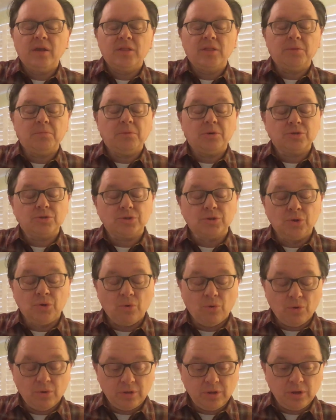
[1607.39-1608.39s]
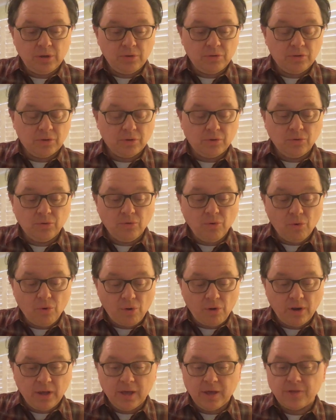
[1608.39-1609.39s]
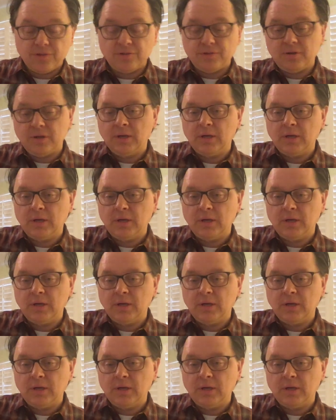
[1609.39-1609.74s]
the most the goriest,